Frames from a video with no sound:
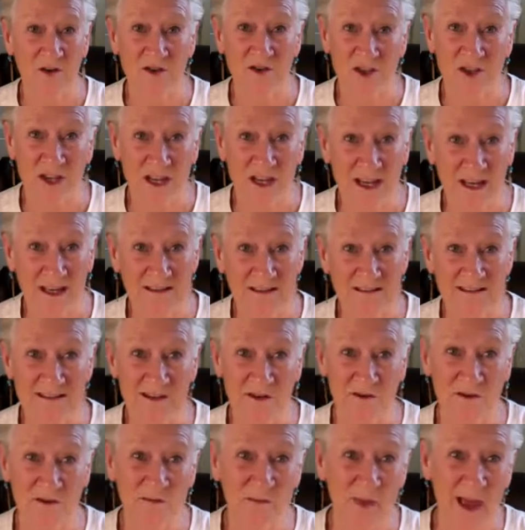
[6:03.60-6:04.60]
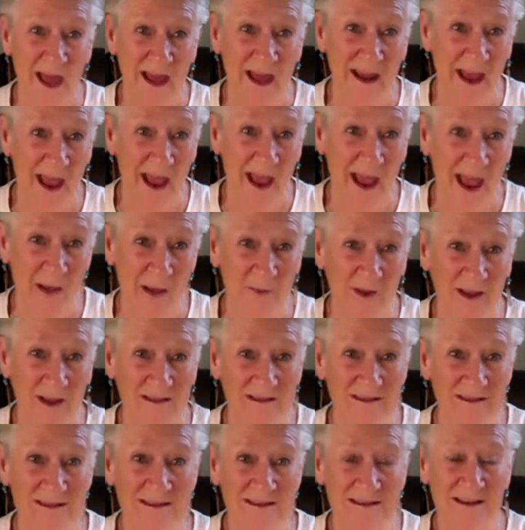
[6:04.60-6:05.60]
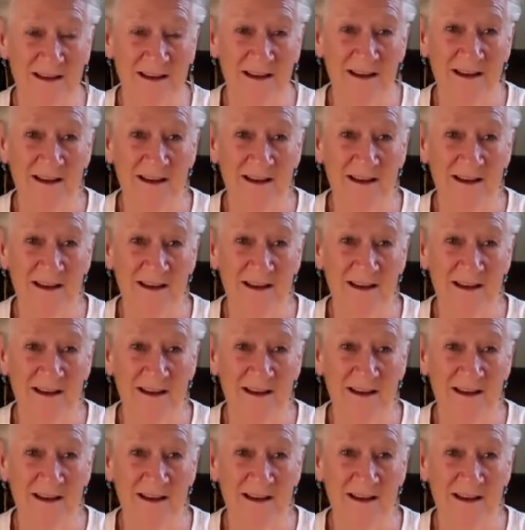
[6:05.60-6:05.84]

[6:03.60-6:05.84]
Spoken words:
genes, there's bad habits.